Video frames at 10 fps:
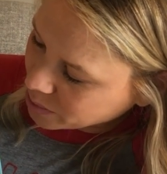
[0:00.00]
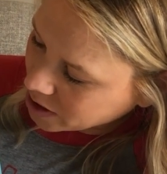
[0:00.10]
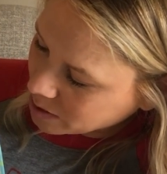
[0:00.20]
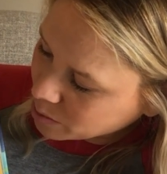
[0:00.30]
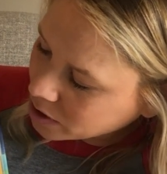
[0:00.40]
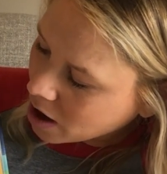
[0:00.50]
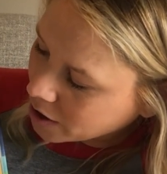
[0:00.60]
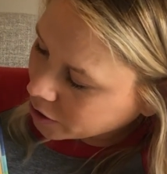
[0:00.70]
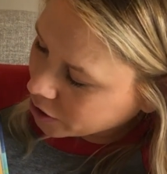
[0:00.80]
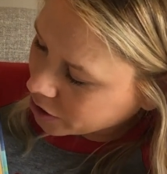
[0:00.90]
people
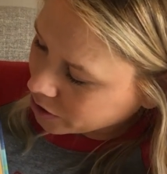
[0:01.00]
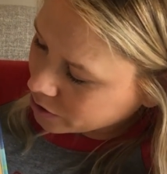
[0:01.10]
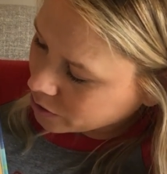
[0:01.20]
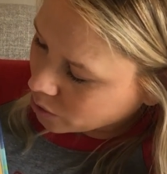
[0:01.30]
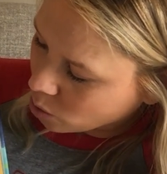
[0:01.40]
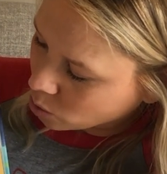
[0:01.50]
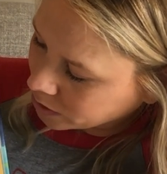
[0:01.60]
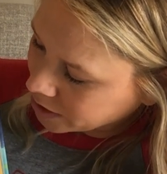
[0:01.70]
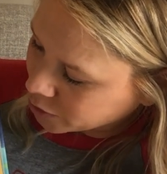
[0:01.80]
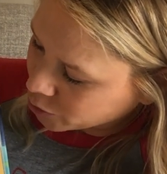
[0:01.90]
on Earth
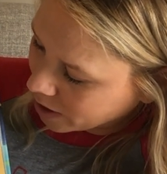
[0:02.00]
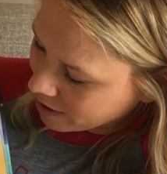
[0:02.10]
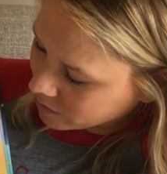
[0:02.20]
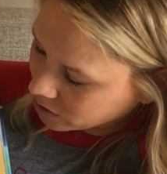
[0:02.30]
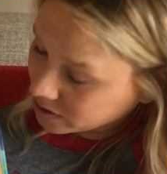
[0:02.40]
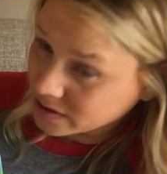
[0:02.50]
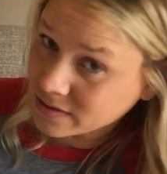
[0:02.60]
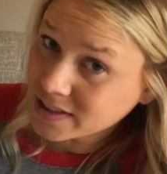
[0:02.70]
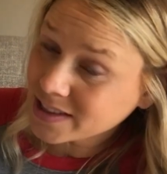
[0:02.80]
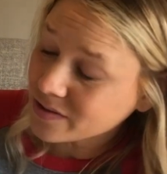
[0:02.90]
only traveled
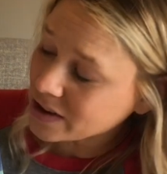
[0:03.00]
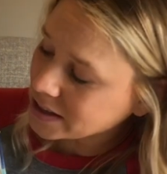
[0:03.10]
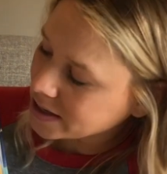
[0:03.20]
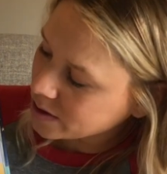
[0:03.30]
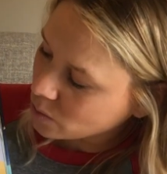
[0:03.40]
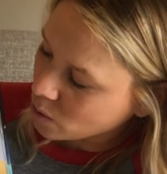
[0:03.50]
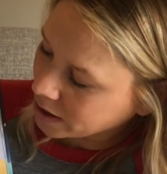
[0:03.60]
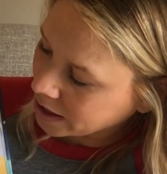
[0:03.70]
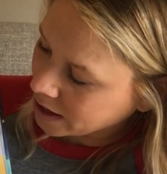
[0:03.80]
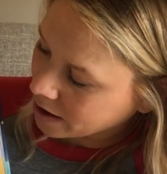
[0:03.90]
to visit
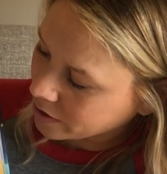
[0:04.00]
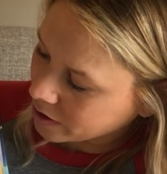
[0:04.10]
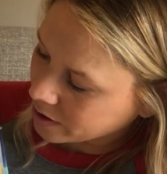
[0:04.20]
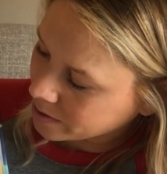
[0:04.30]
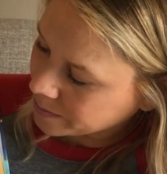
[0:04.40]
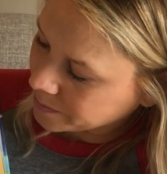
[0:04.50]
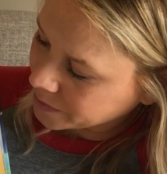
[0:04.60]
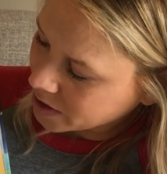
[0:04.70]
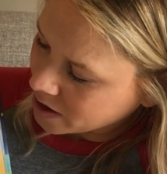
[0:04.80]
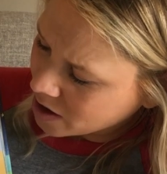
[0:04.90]
one another.
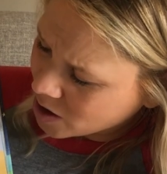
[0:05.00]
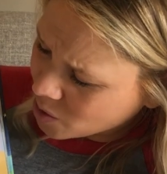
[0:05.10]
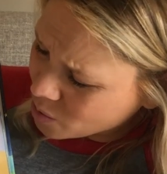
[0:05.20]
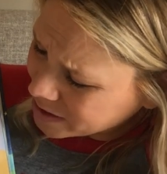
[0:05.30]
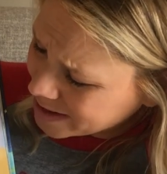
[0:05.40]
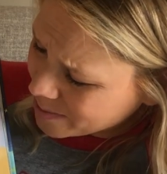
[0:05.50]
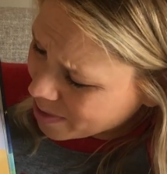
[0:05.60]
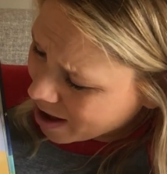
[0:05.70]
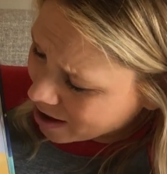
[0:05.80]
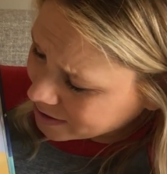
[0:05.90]
Was it
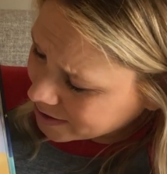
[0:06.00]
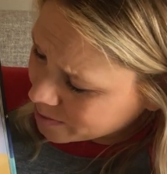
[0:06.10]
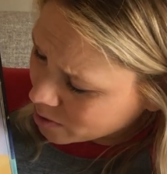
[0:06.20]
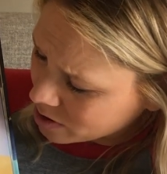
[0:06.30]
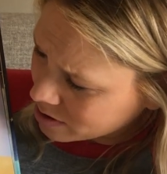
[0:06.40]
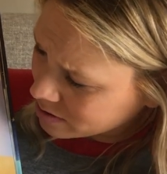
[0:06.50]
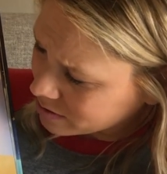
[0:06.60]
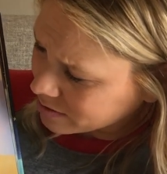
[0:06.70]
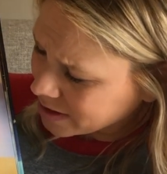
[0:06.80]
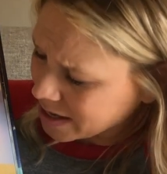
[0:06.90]
possible
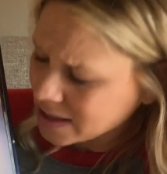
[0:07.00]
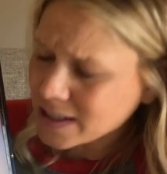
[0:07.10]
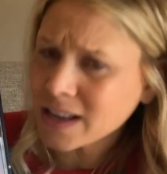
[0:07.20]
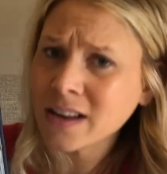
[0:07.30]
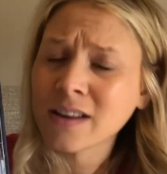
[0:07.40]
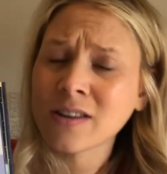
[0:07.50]
they didn't